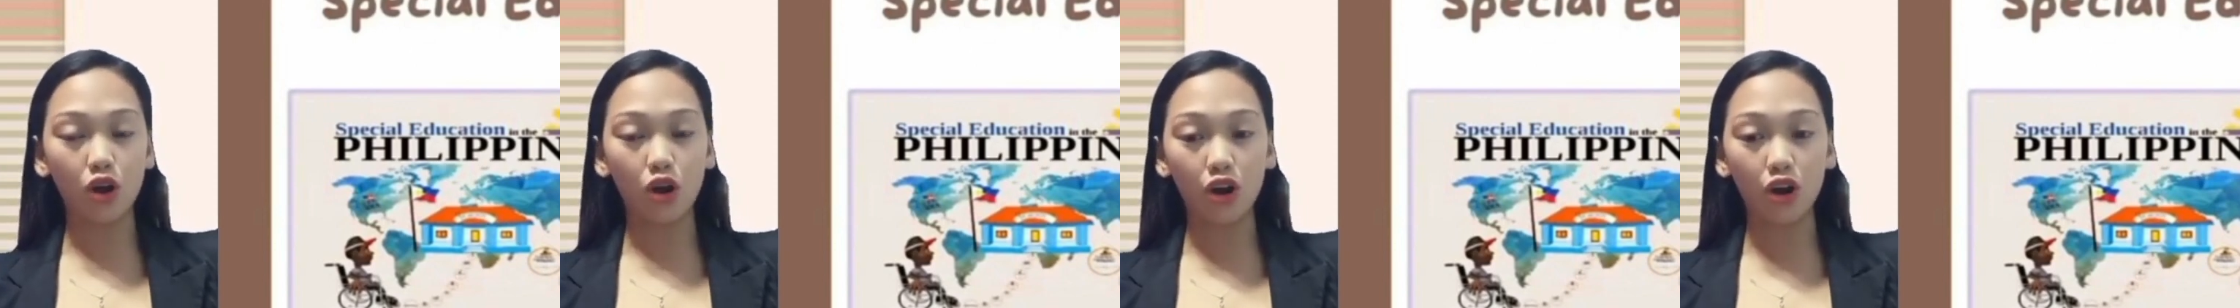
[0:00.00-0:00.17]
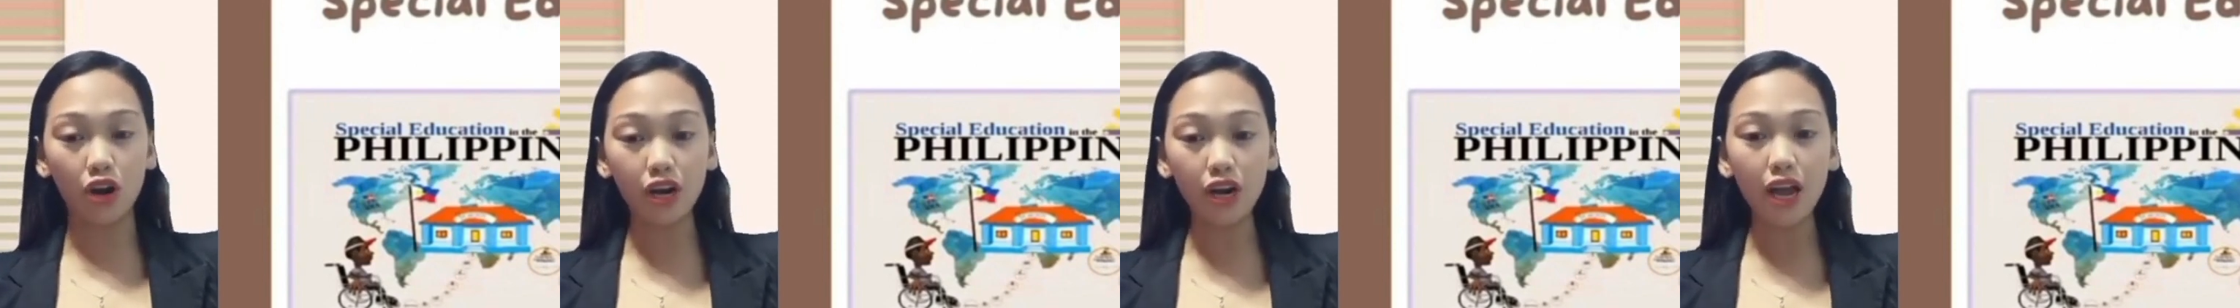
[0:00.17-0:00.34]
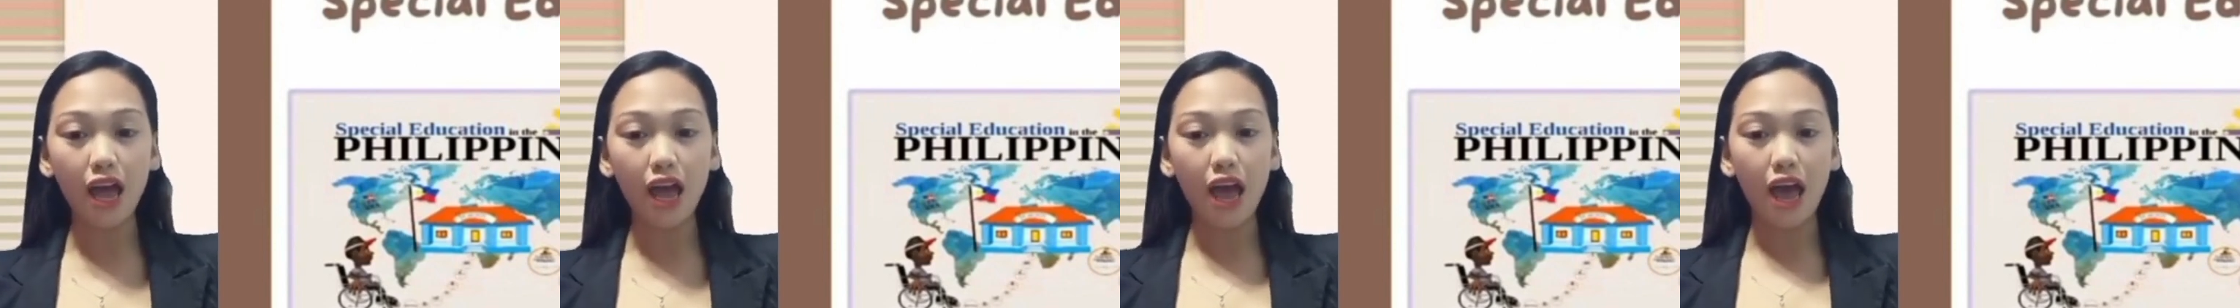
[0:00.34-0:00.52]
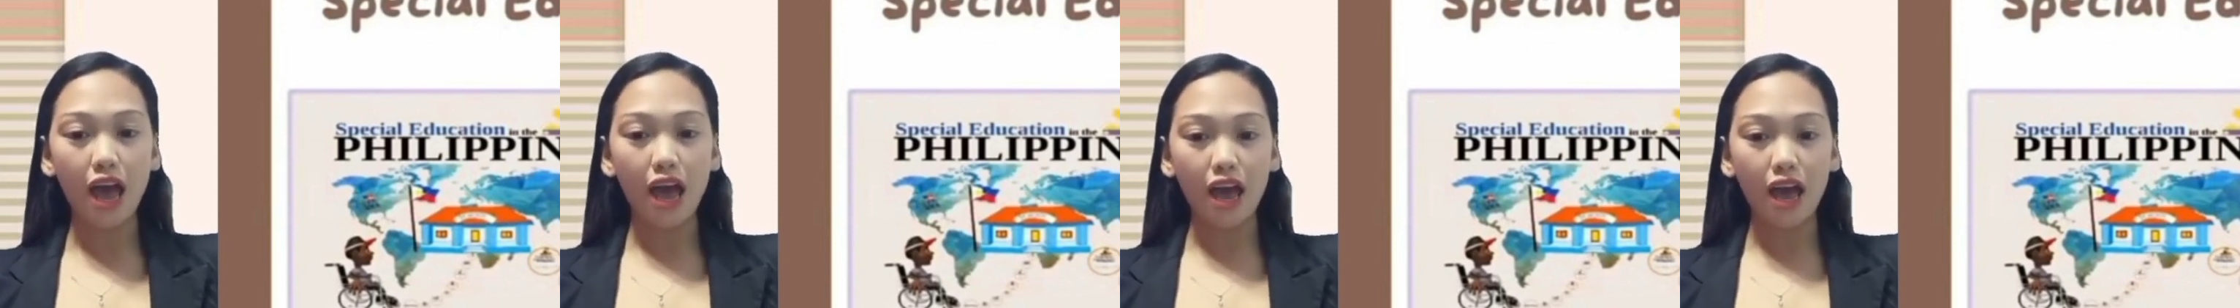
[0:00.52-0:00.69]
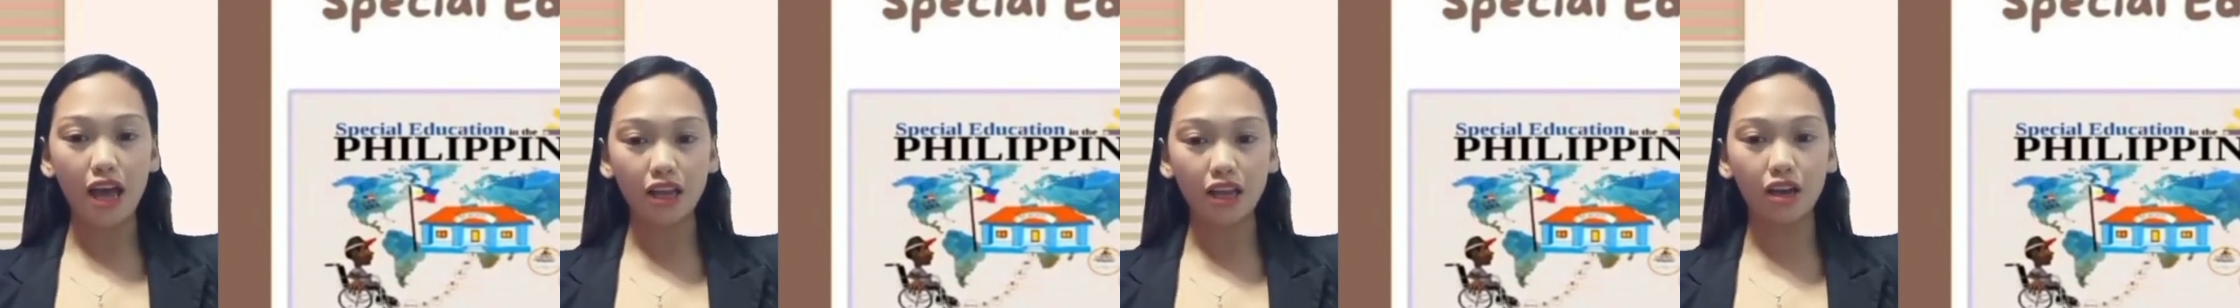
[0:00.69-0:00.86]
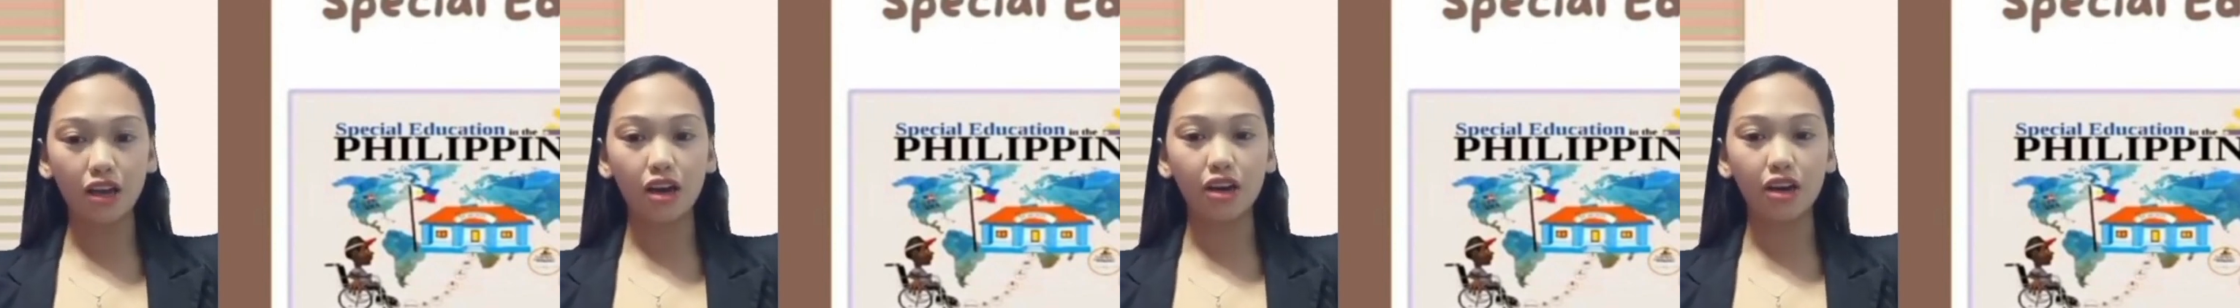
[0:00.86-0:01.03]
or
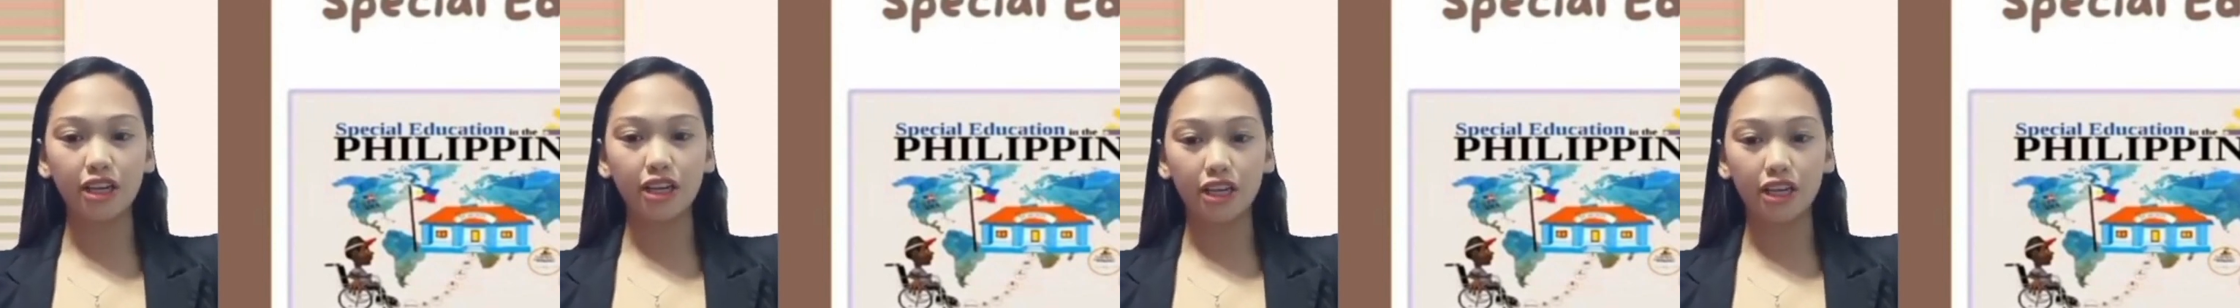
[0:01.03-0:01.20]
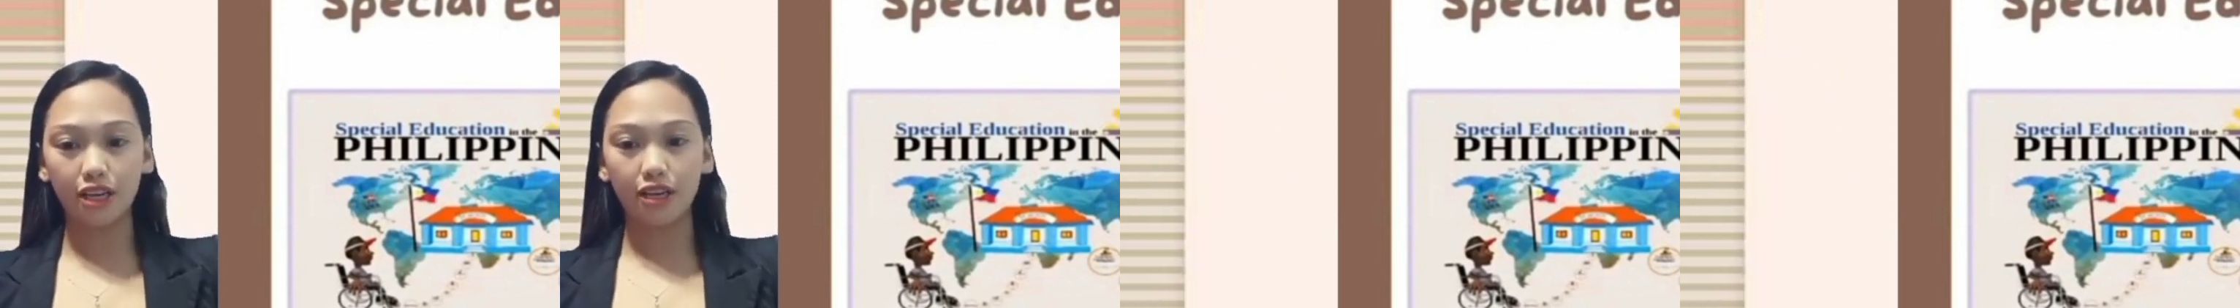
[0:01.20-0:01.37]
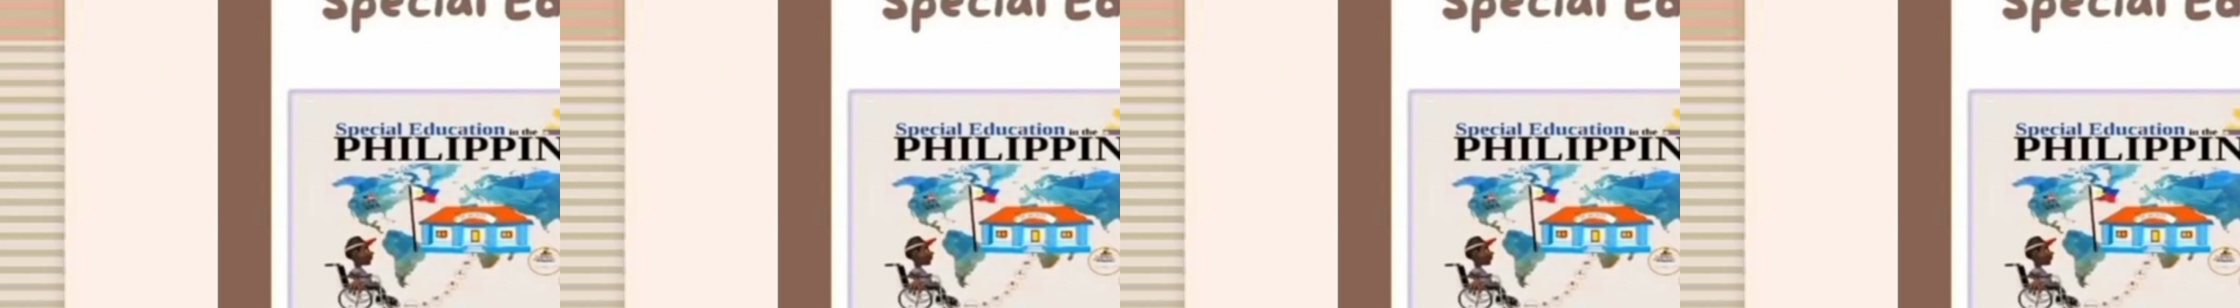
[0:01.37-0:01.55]
LRE.